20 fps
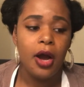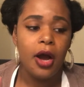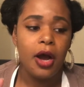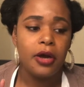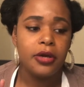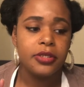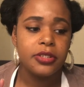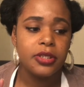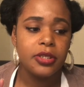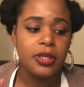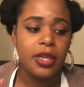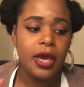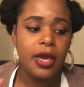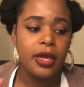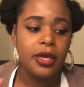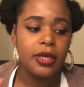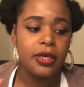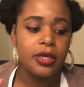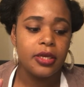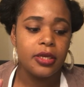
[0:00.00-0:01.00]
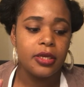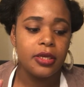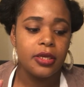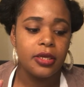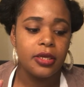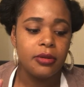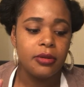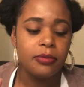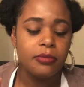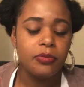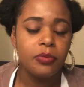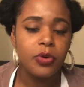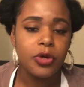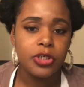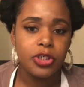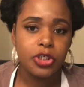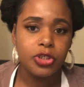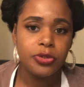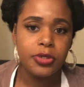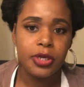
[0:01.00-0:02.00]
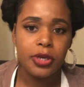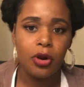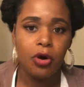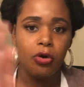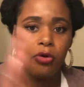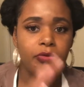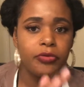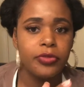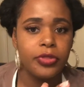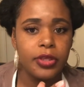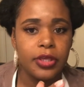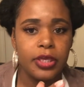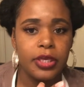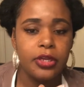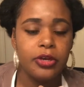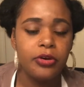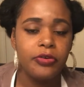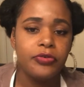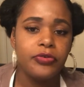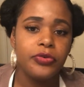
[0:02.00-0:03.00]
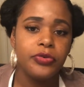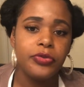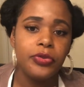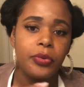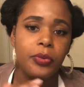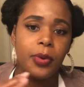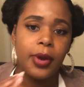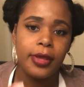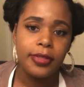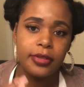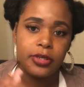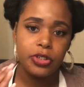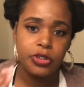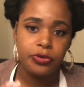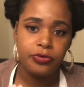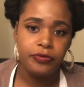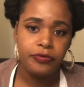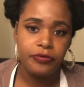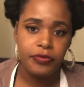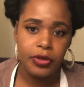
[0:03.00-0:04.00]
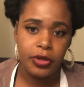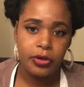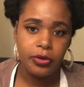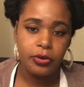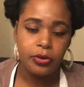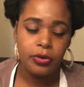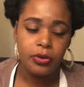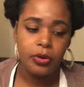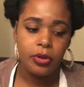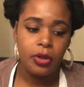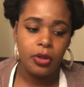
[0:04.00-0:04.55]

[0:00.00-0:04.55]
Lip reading: I also like, once you get over the keto flu, the way that you feel.